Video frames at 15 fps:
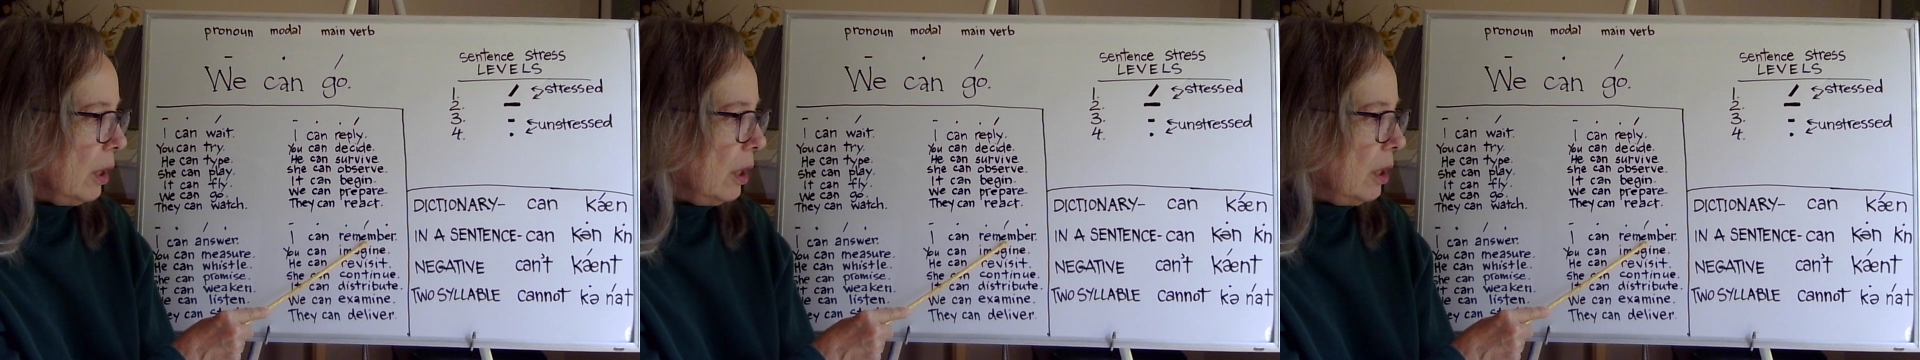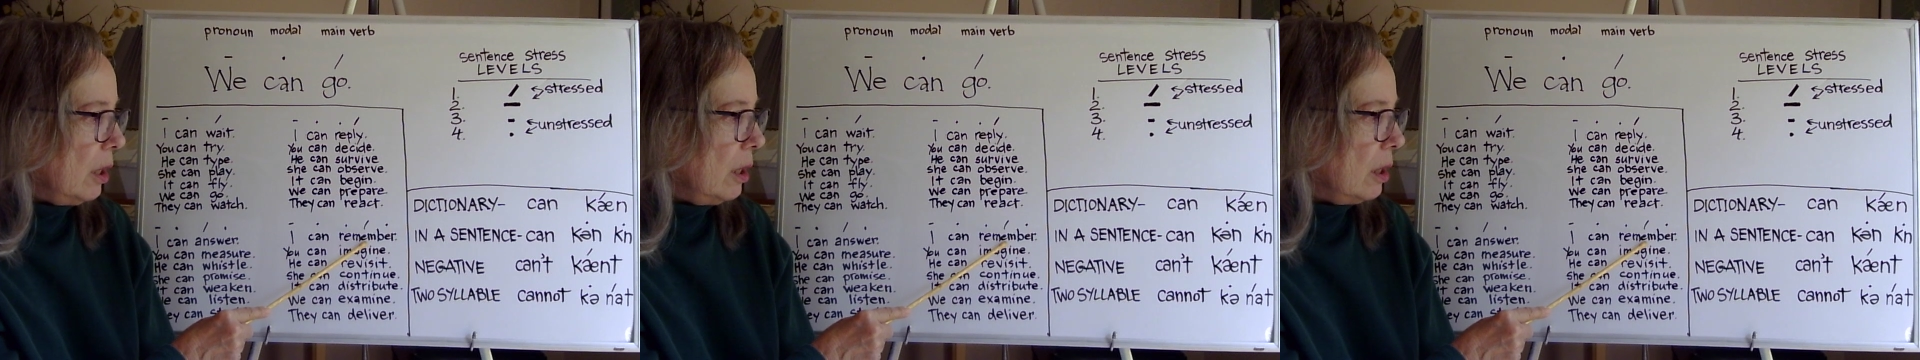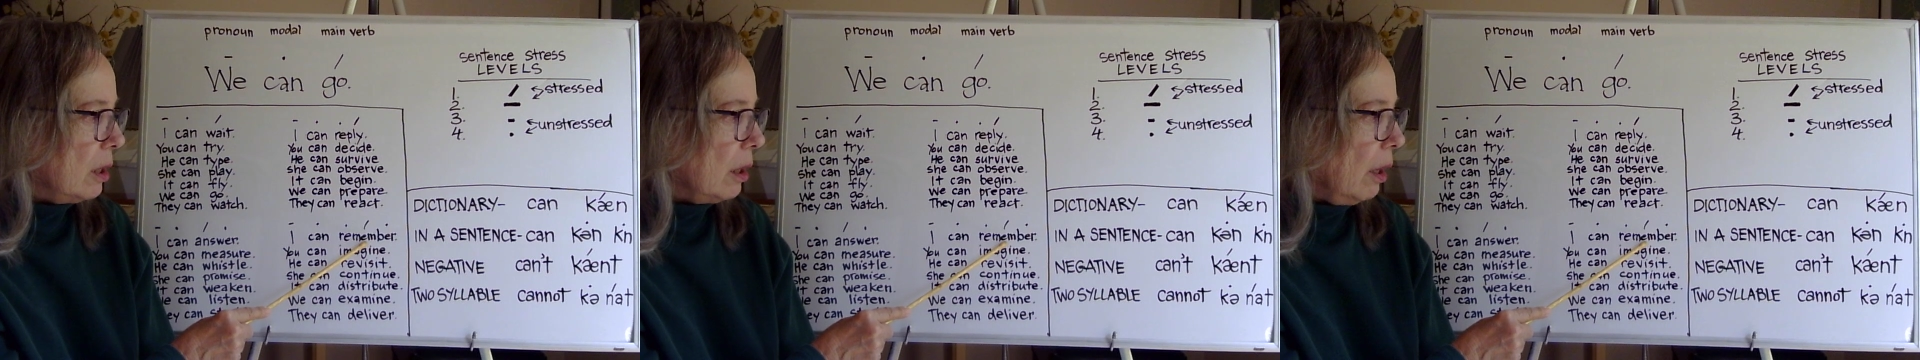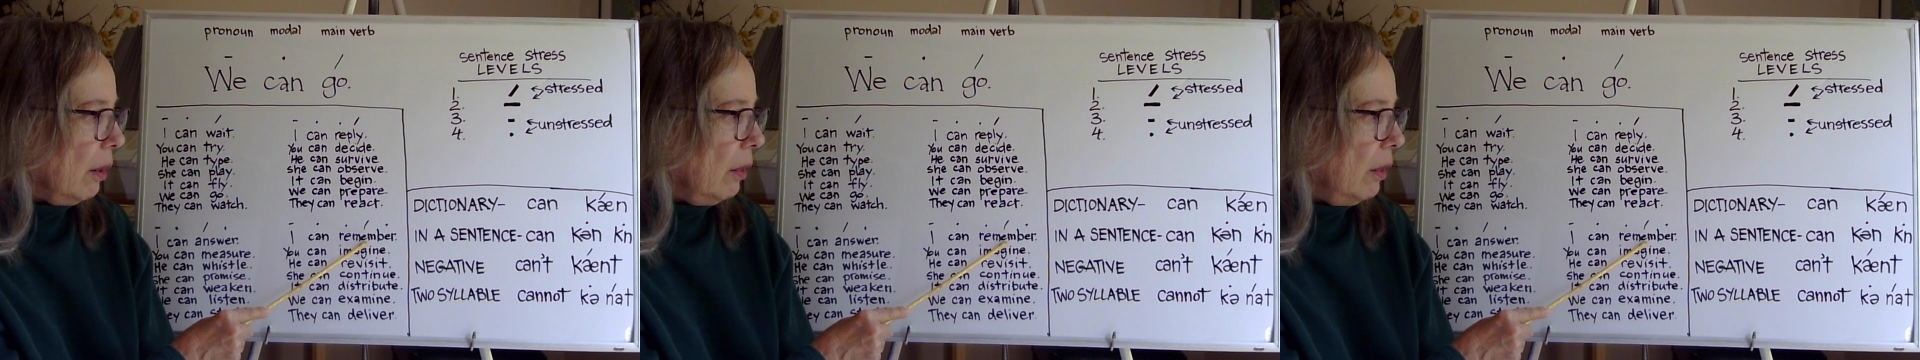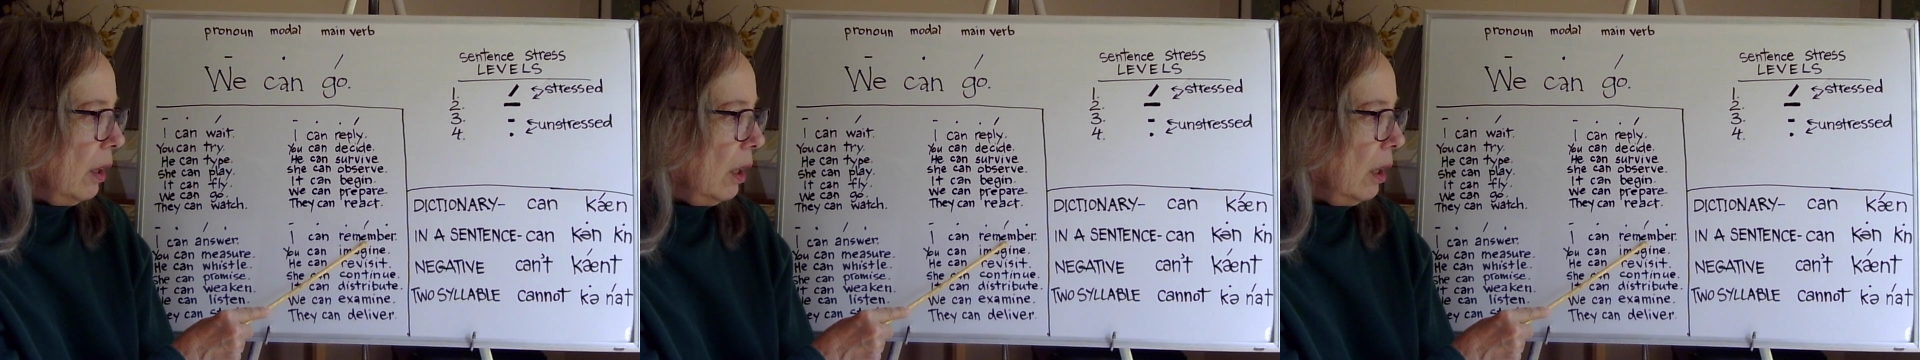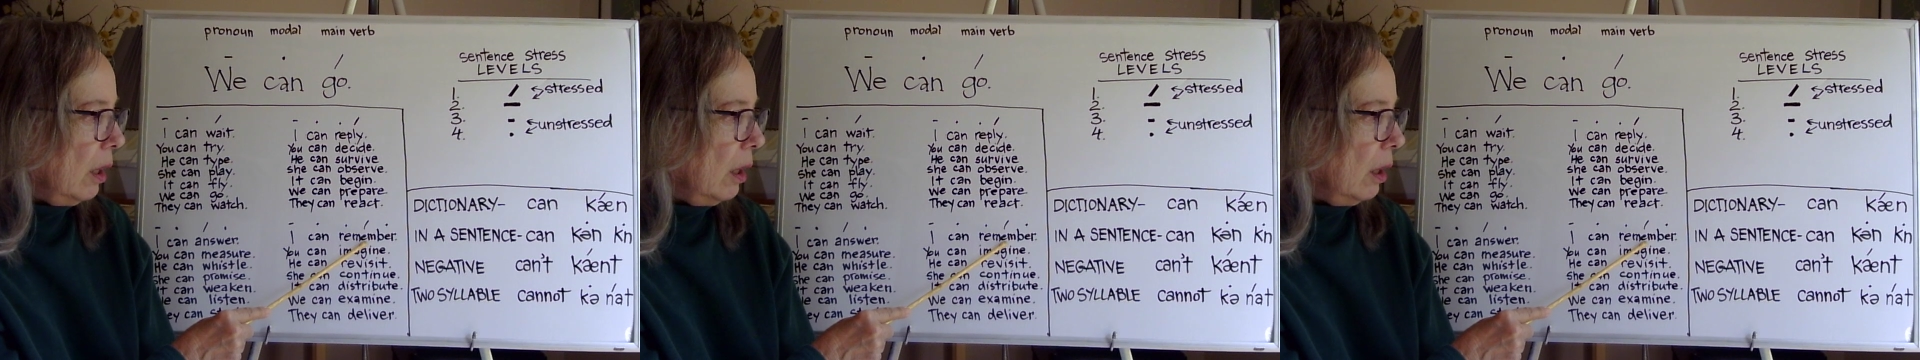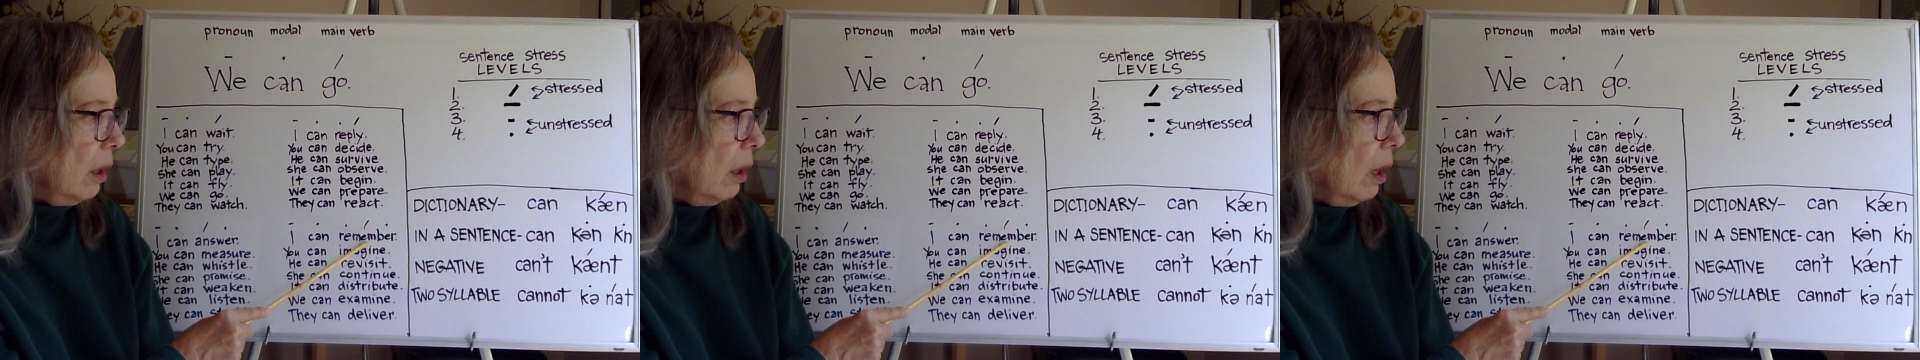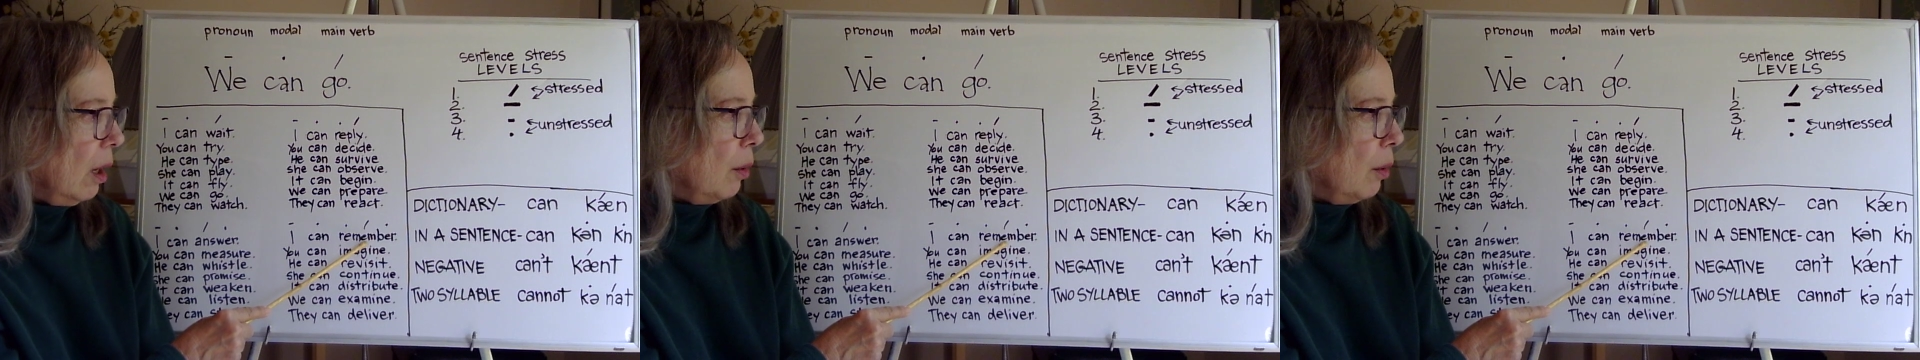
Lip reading: is the